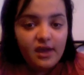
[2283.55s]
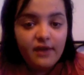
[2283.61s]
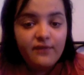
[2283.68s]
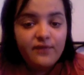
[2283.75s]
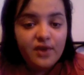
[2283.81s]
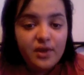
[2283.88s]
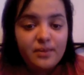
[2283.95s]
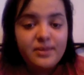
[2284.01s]

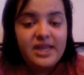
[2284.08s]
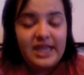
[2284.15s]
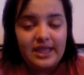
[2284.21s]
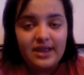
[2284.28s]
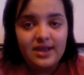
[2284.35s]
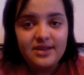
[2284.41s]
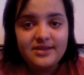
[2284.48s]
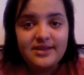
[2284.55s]
for
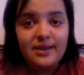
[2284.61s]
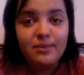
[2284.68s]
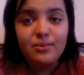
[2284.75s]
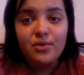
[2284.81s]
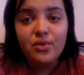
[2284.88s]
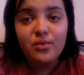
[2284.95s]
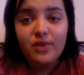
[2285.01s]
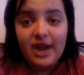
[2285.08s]
me, some
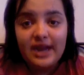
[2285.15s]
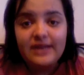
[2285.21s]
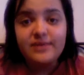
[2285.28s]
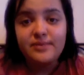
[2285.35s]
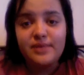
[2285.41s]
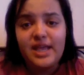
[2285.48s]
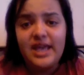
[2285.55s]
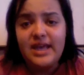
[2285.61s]

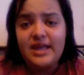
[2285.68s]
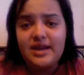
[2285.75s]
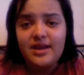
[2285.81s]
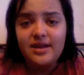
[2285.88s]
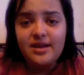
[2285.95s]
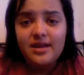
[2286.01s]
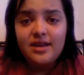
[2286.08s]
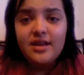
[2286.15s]
random kid
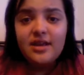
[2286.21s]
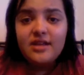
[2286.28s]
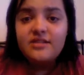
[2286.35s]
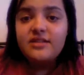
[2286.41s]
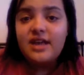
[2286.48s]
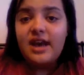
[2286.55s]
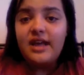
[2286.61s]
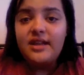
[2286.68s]

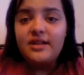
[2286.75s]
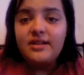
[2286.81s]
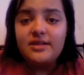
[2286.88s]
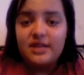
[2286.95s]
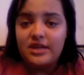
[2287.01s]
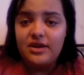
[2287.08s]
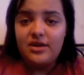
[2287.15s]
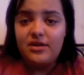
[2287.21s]
that,
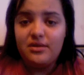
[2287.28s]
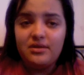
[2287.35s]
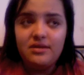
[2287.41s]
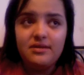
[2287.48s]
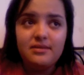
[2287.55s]
you know,